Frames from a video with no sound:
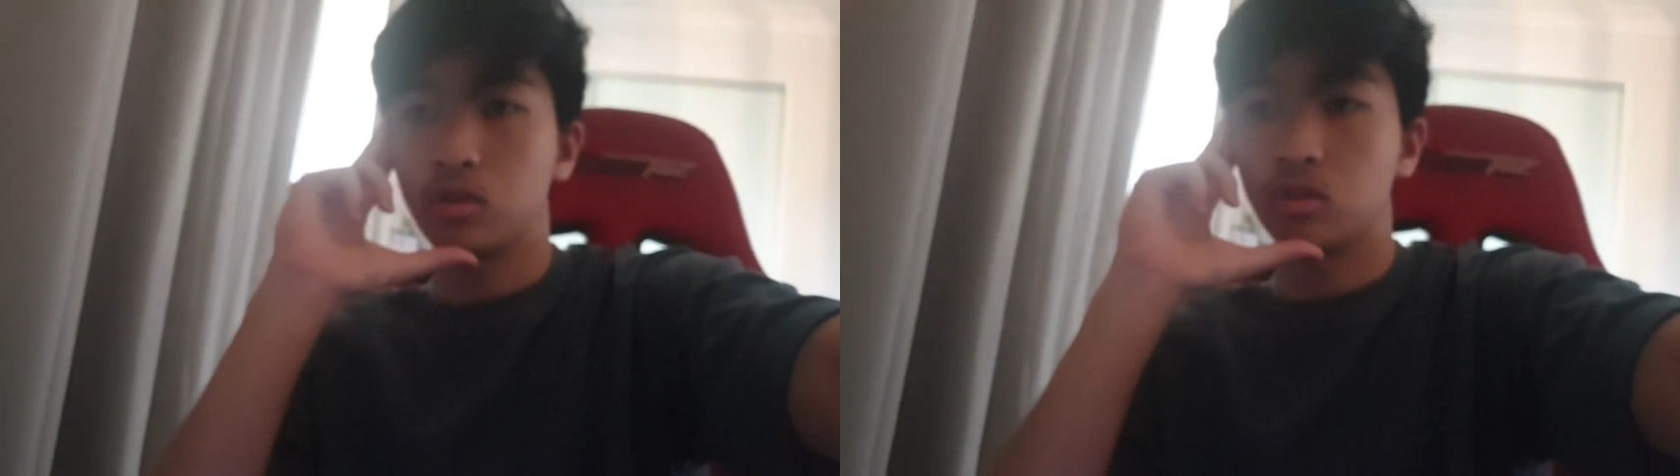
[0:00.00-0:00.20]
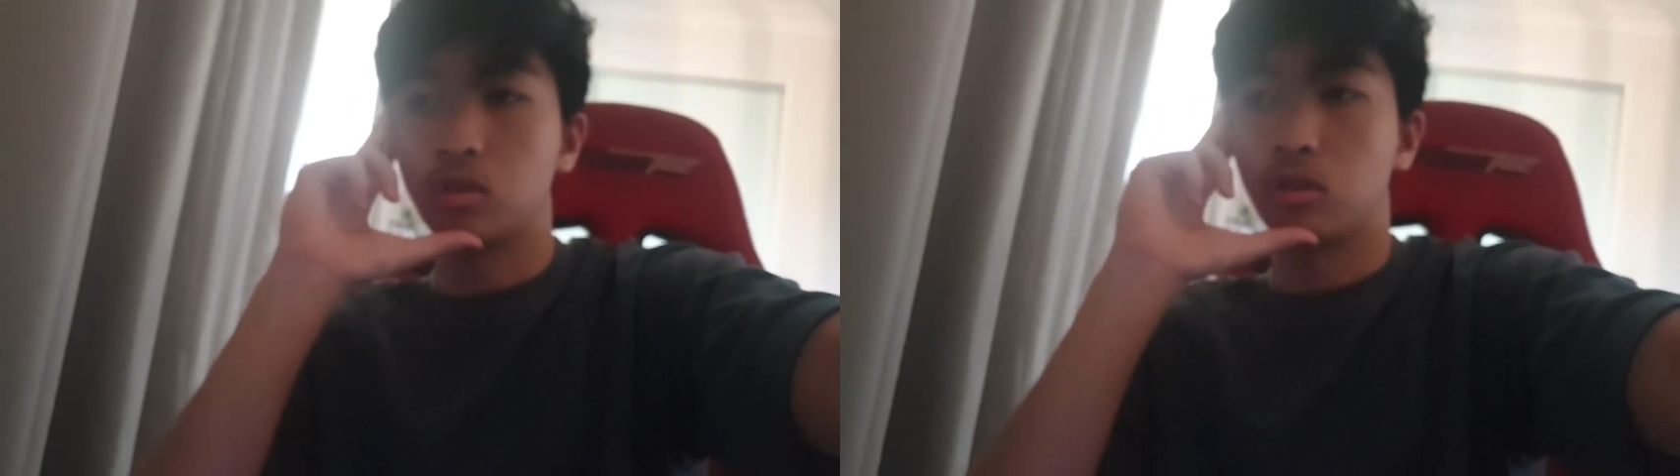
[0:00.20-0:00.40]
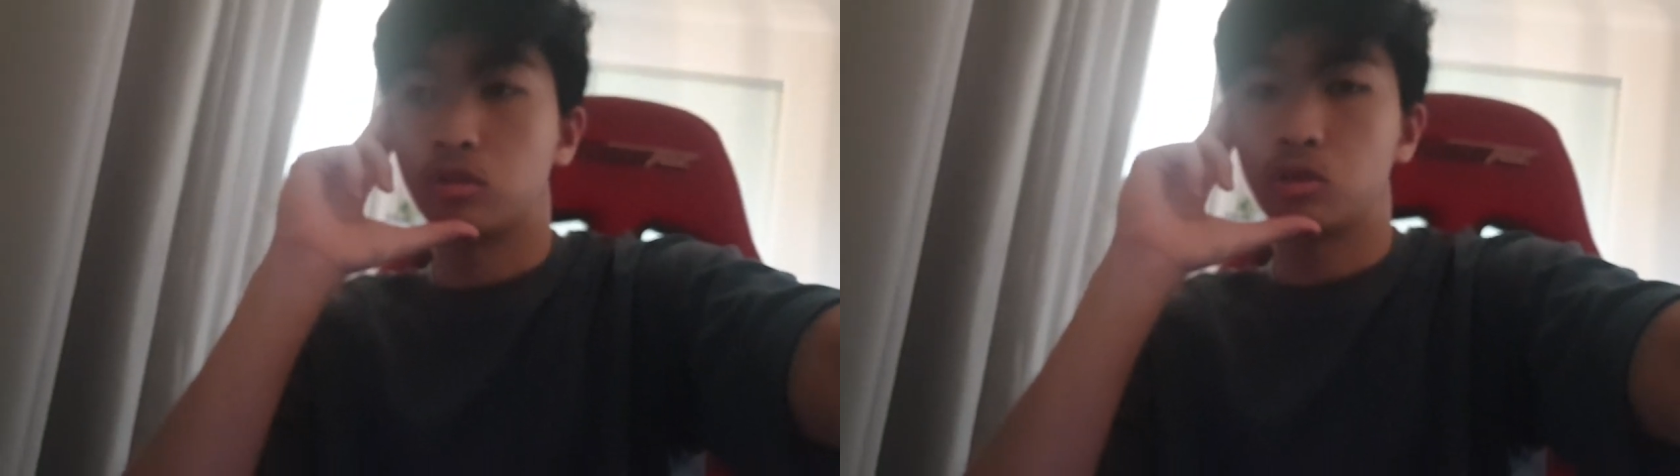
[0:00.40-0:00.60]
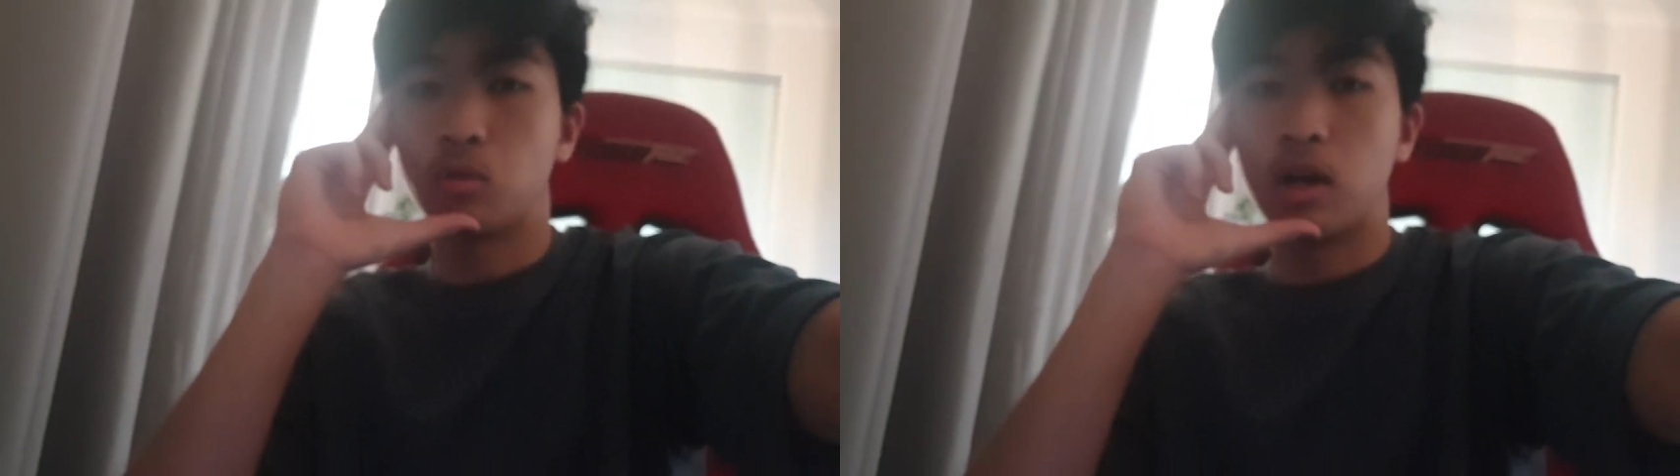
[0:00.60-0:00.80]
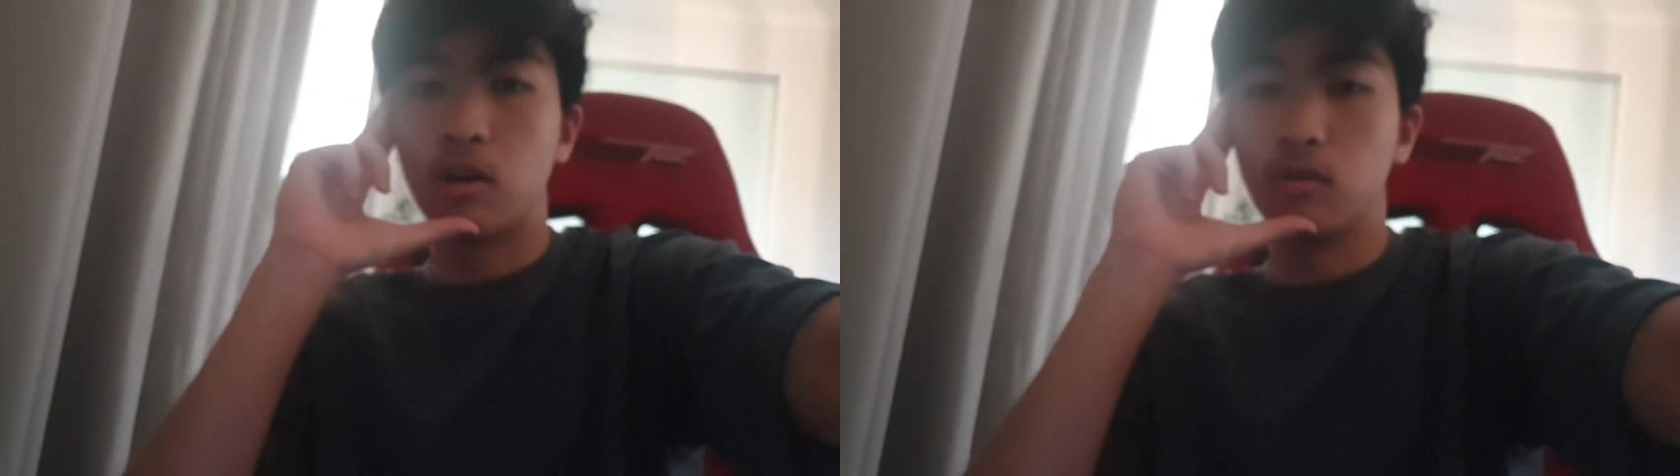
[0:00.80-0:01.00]
you know,
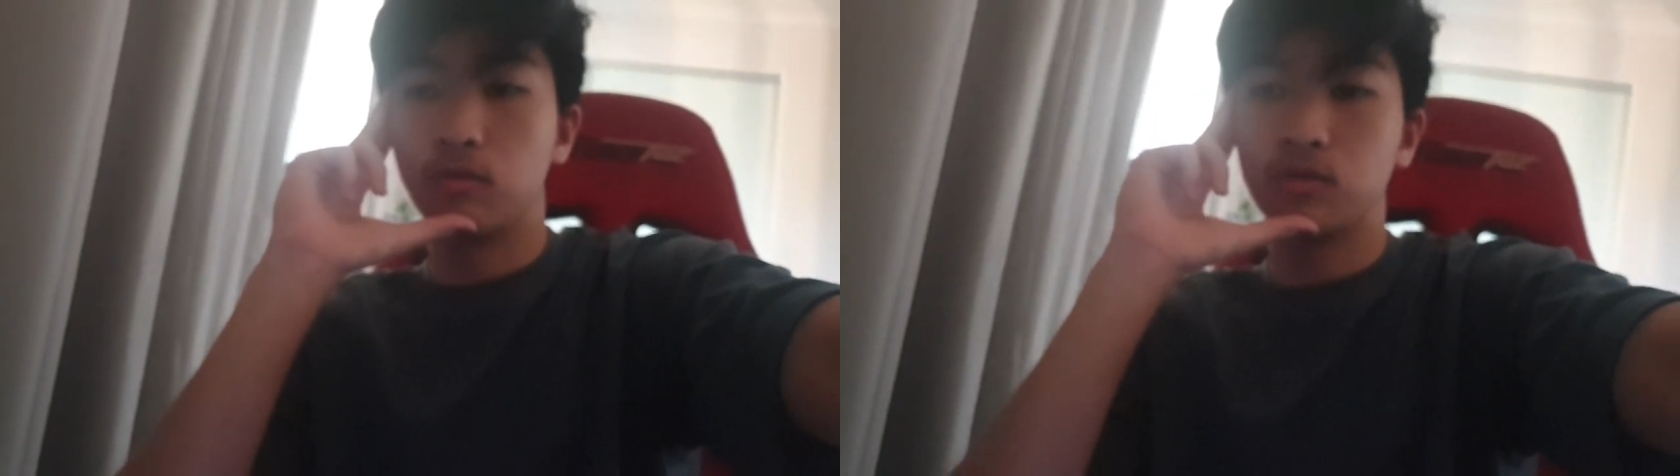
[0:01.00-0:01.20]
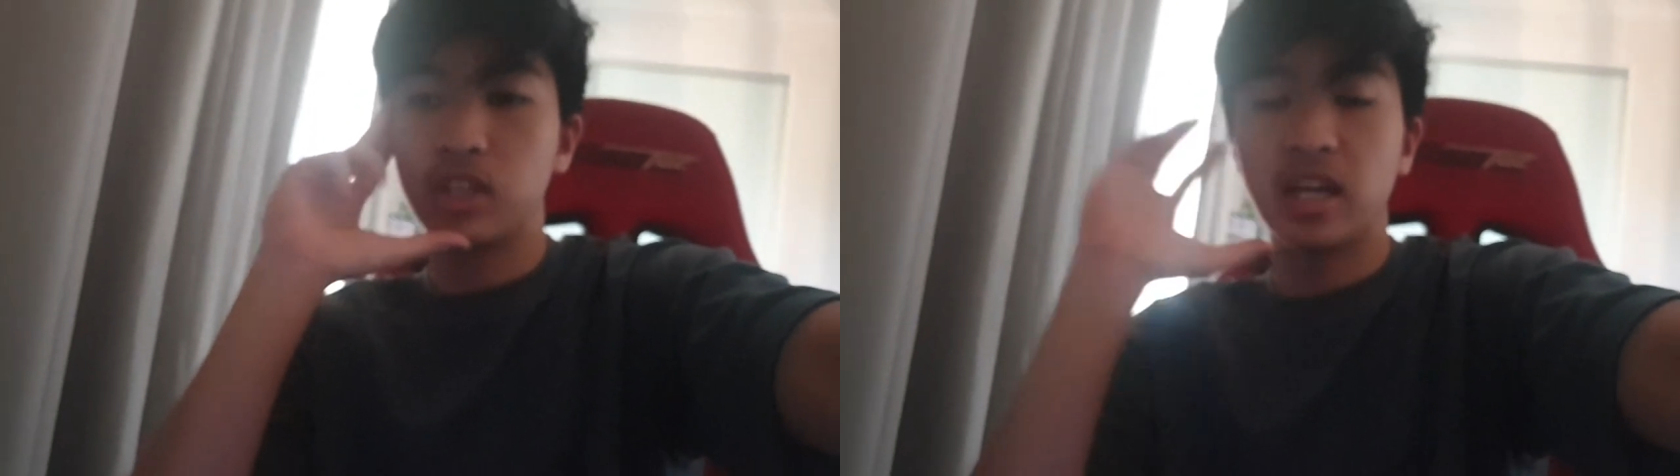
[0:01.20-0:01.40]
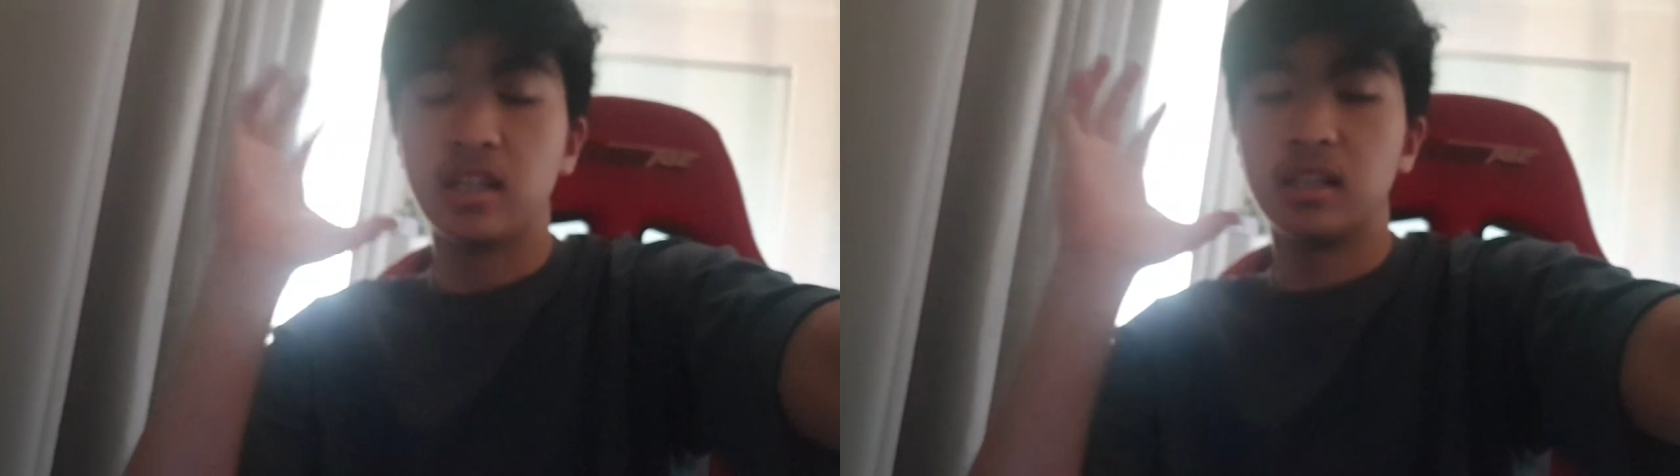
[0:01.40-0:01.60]
12, 10,